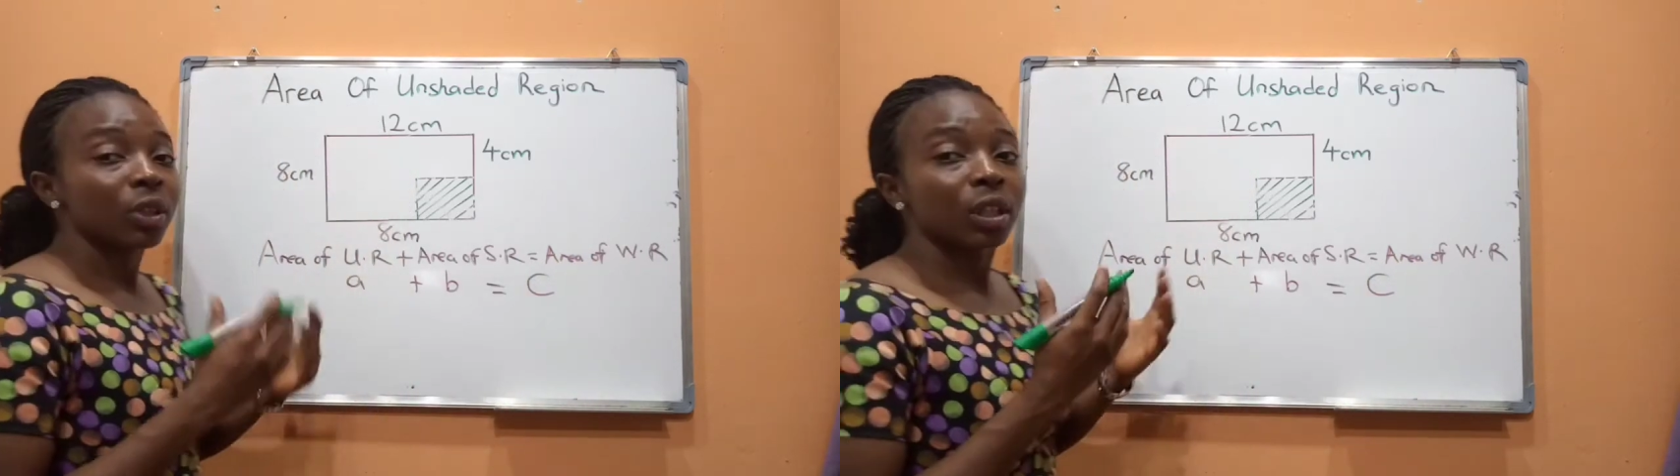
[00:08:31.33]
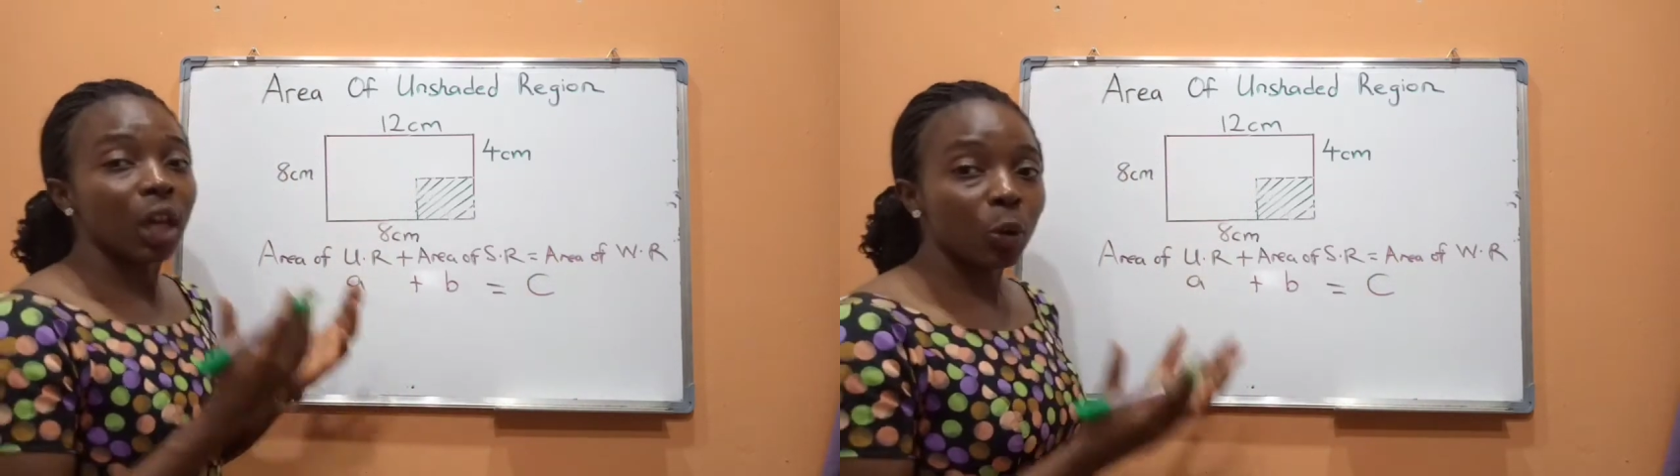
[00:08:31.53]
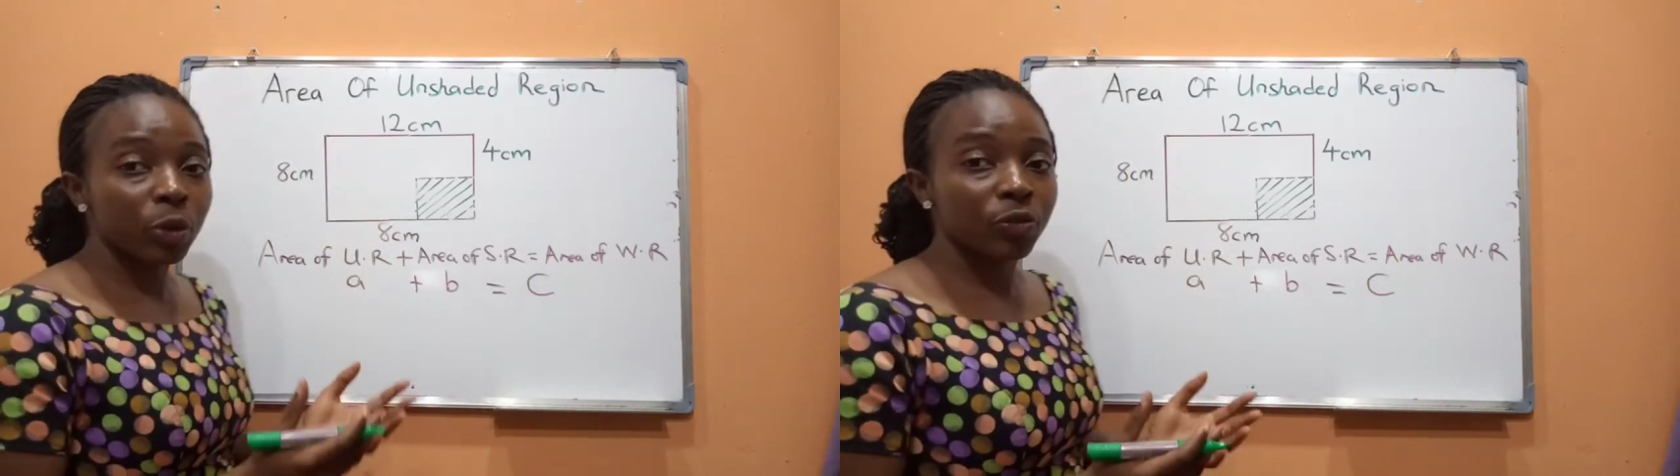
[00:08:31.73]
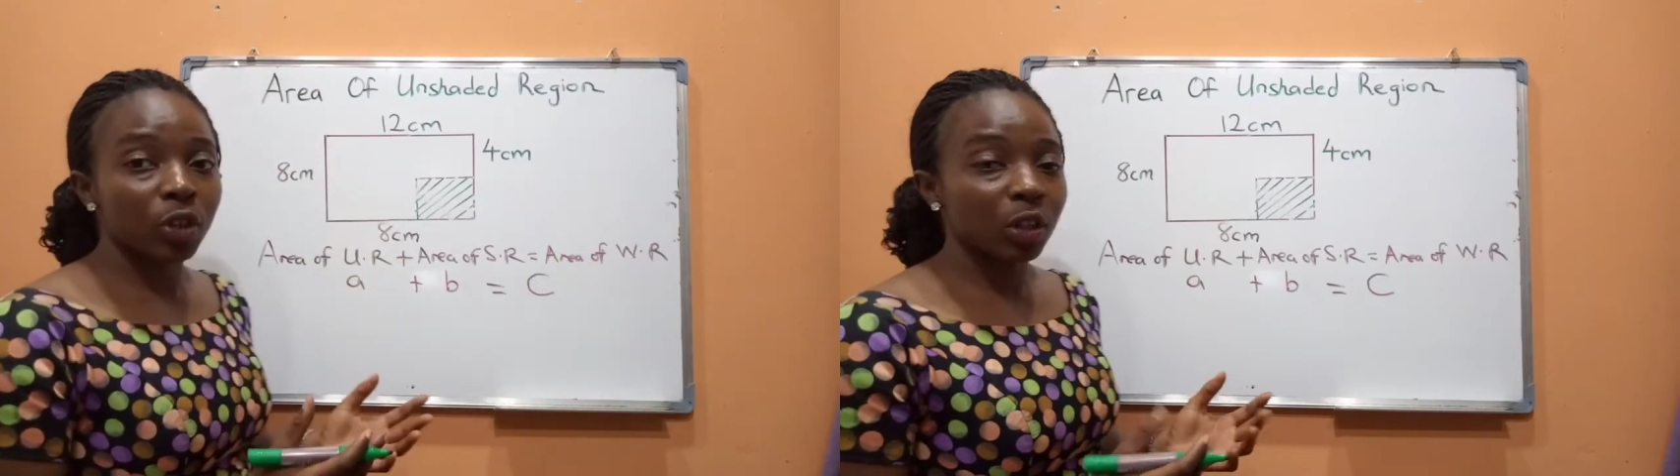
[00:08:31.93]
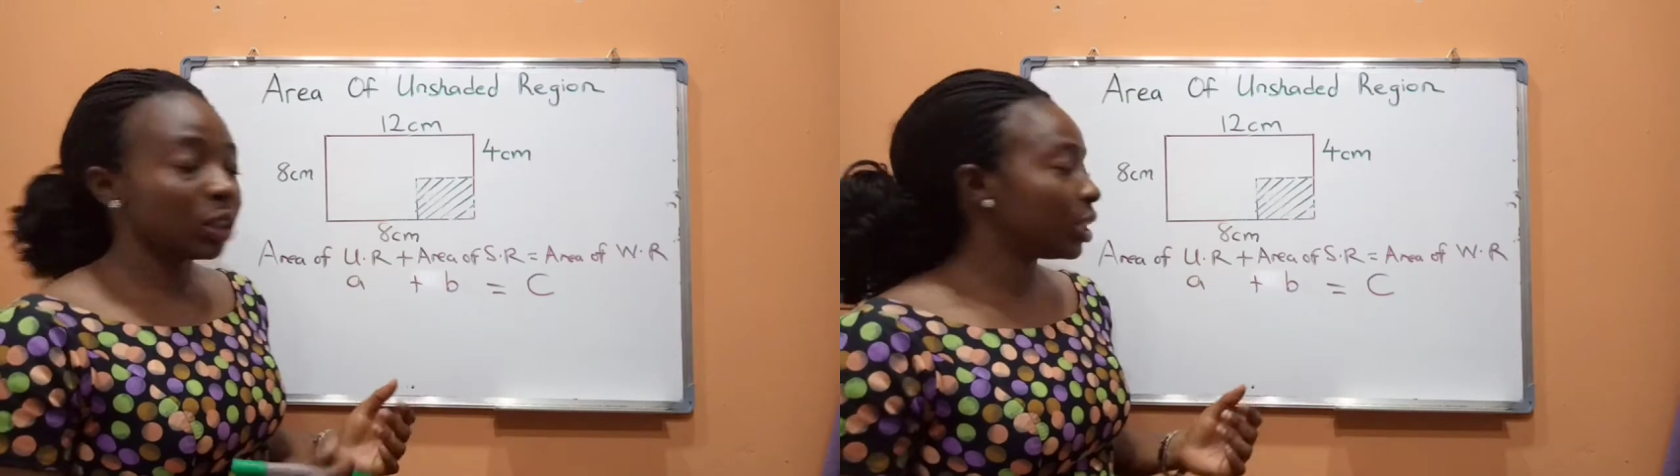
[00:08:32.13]
Now we've
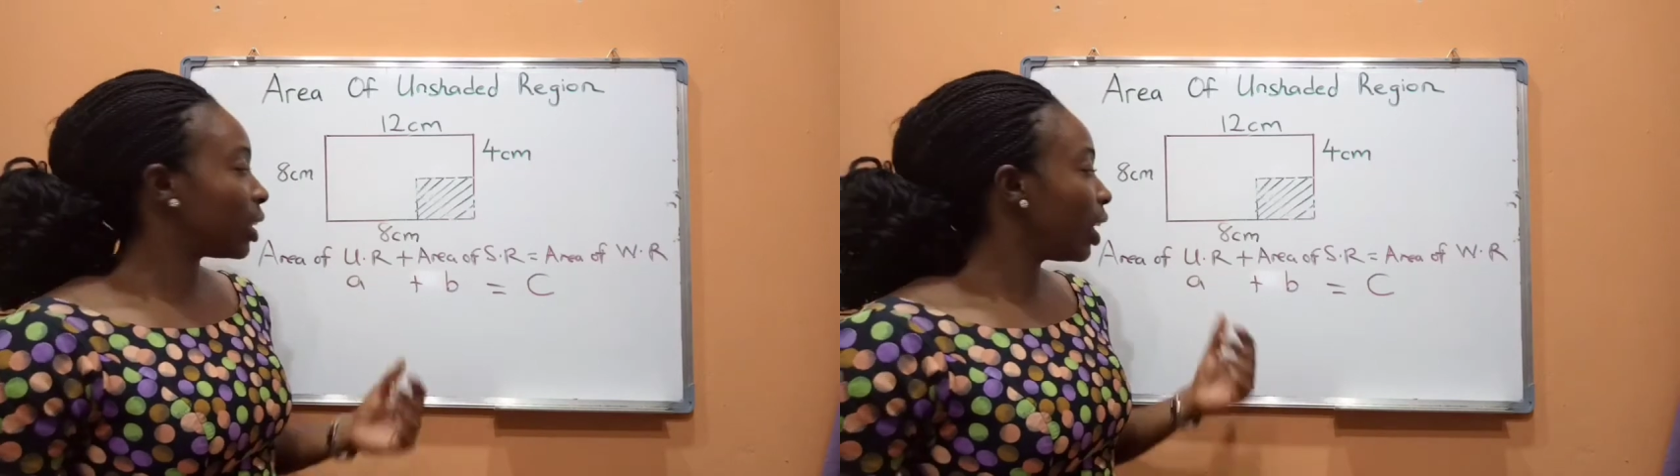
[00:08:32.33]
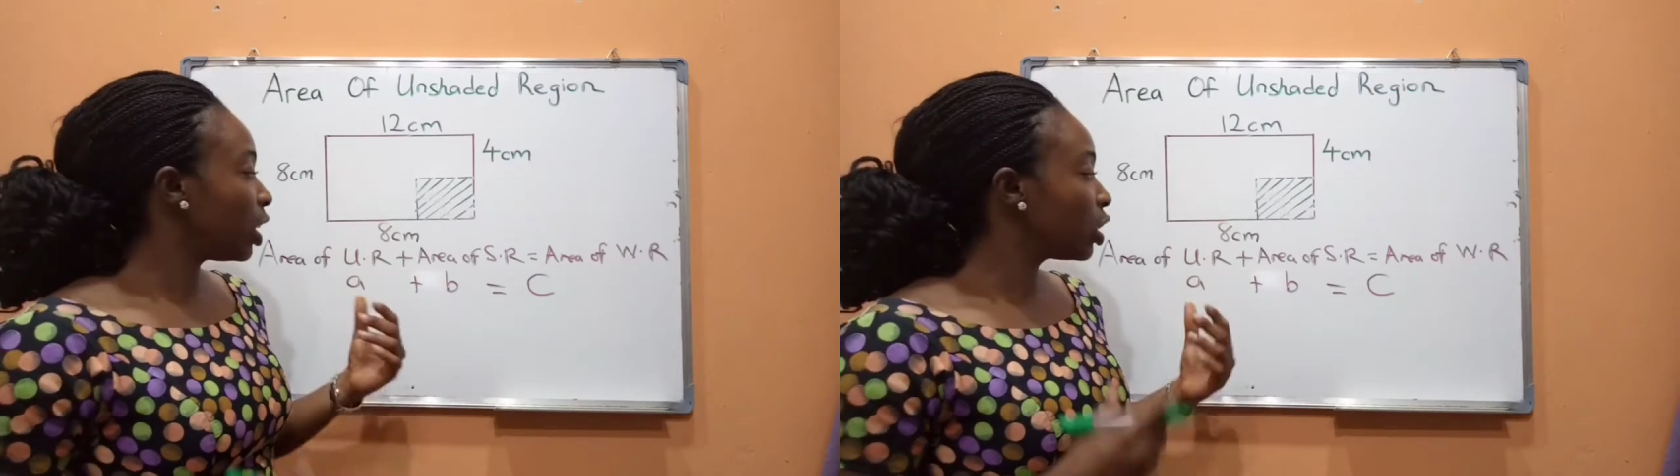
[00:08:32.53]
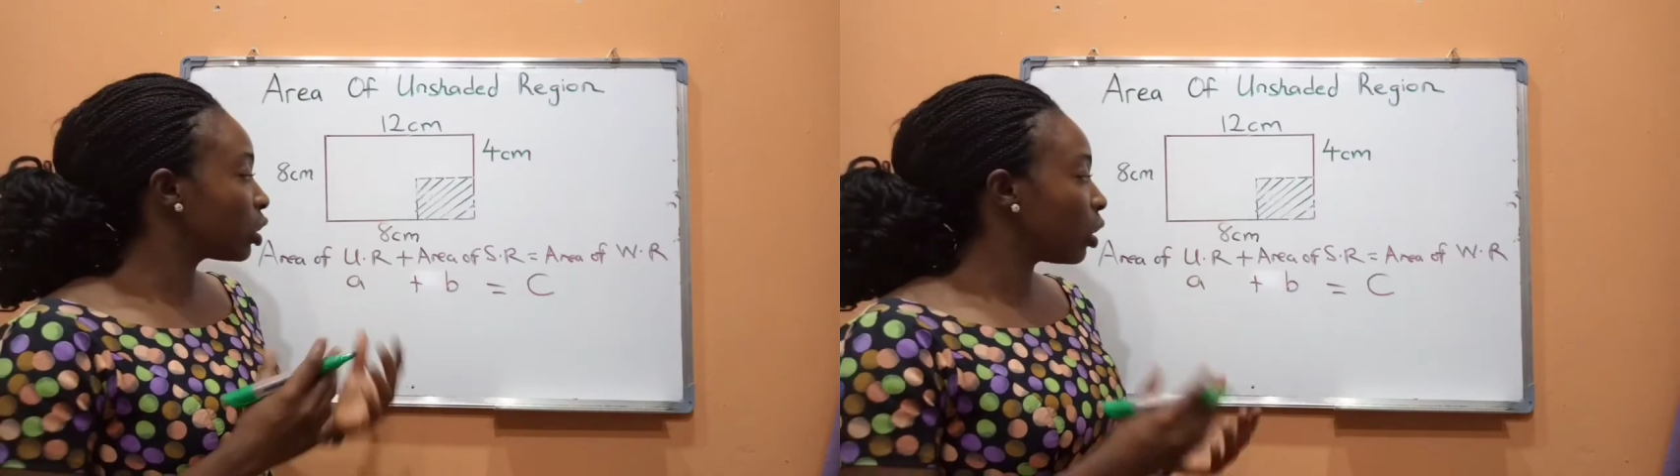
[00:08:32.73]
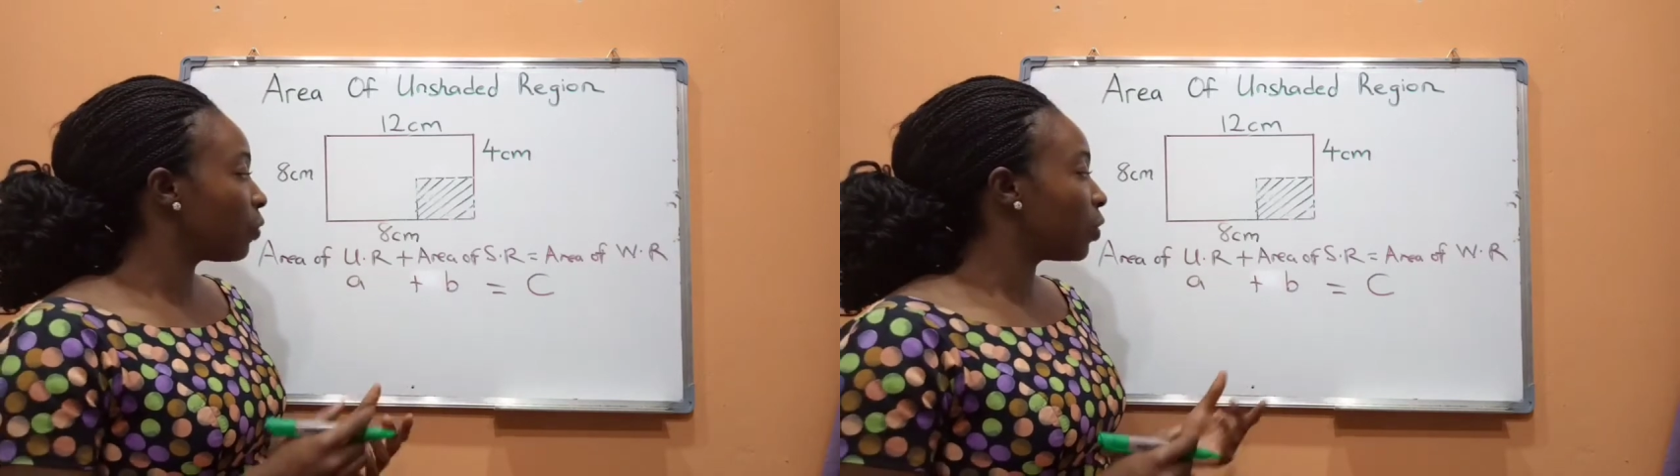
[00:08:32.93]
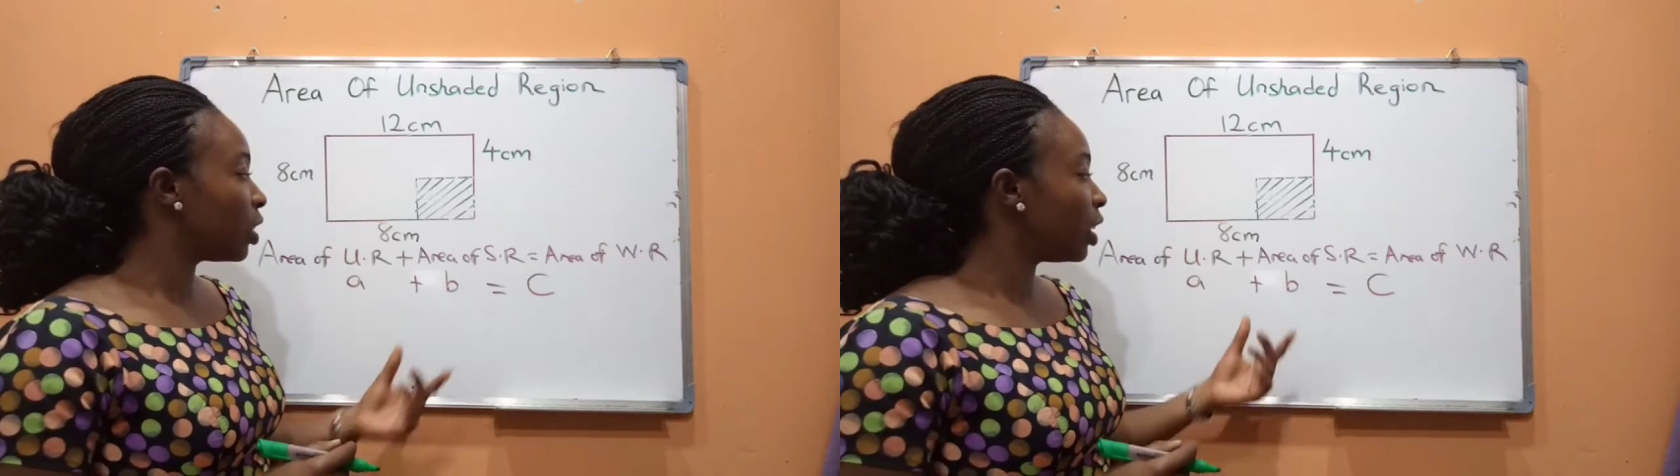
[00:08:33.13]
done this, let's
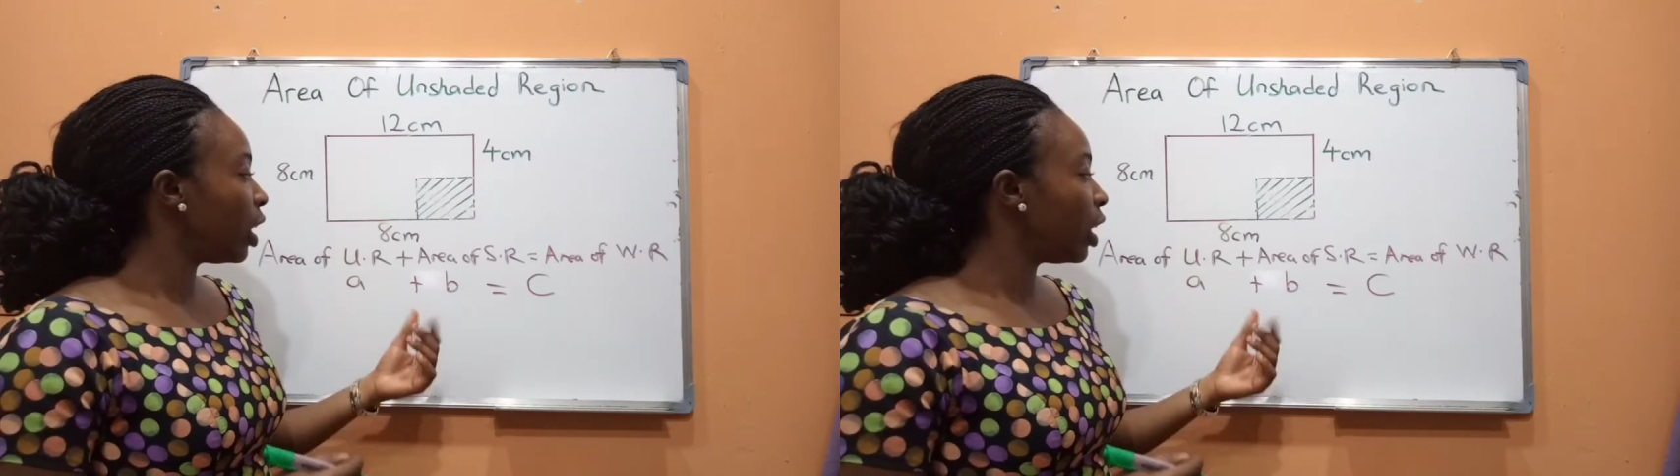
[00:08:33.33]
solve for the